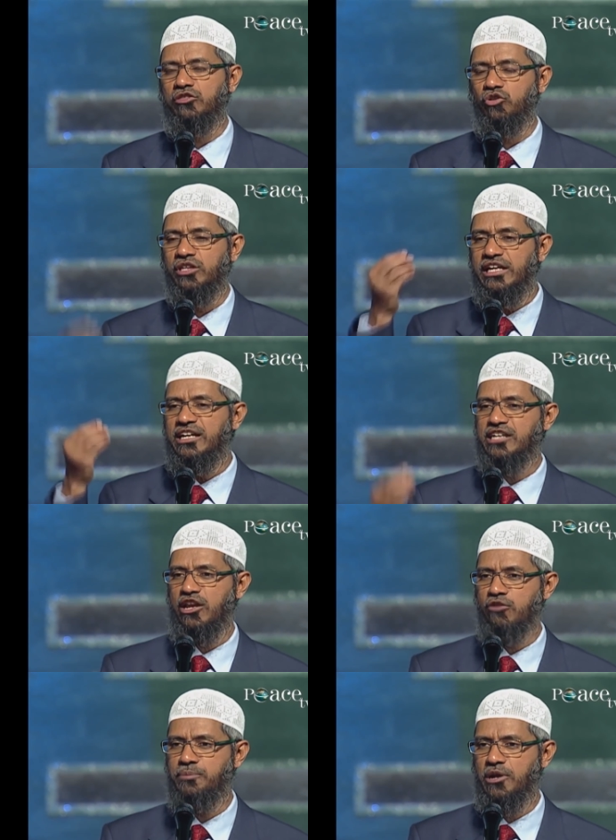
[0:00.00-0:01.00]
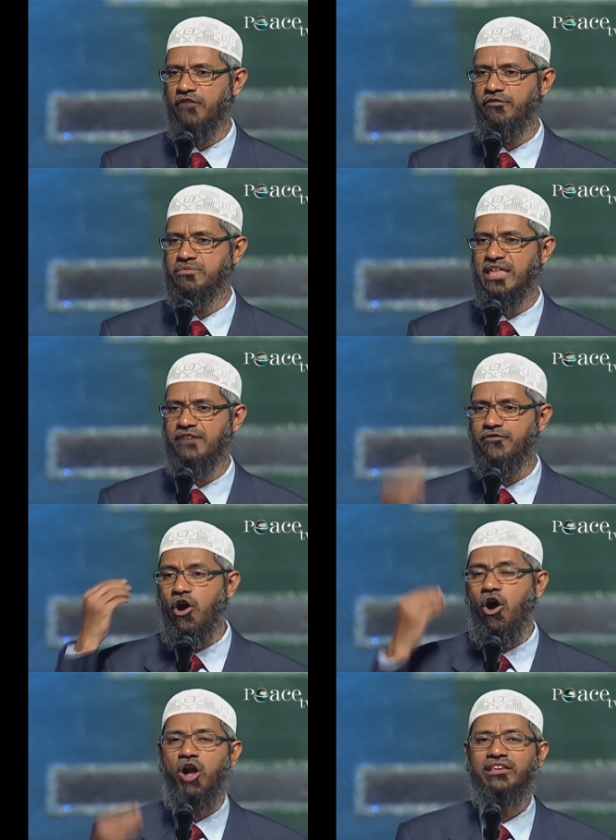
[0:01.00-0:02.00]
truth. He shall not speak of himself.
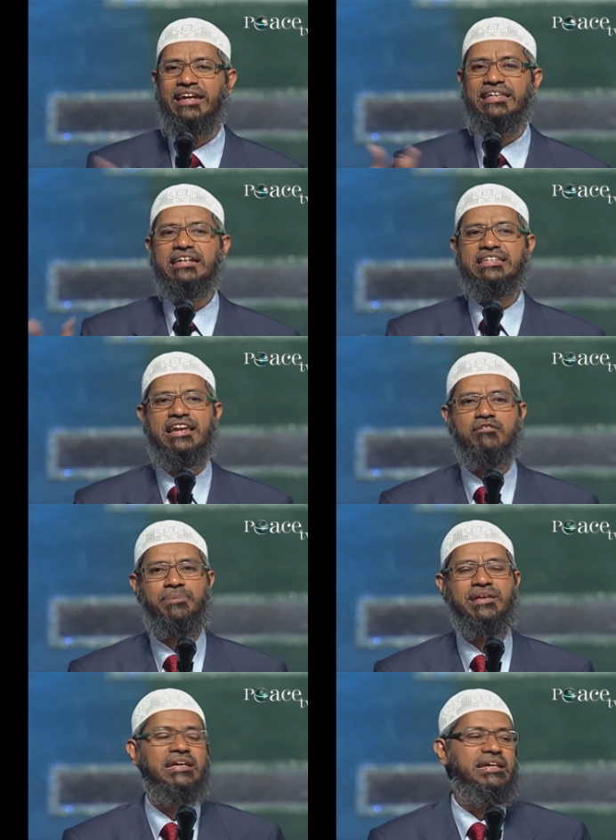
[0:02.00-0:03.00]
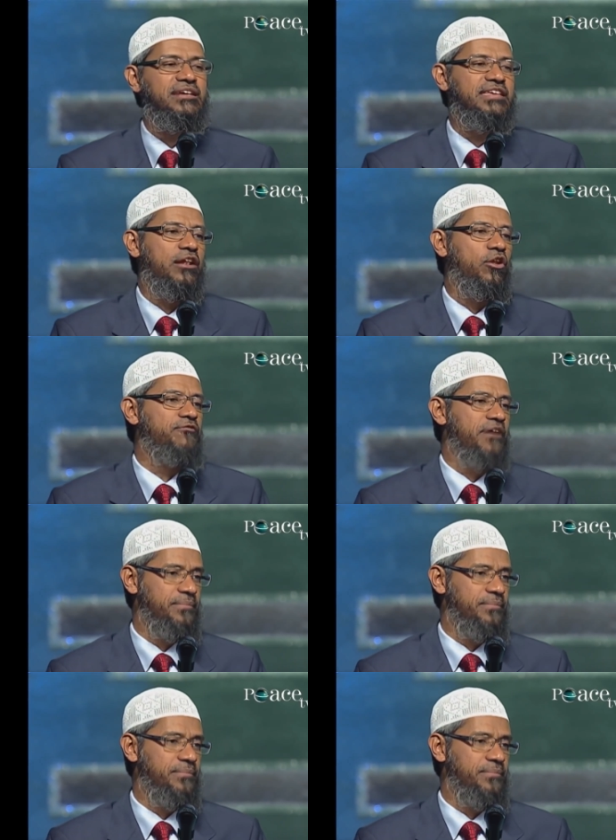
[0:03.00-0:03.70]
All that he shall speak, he shall glorify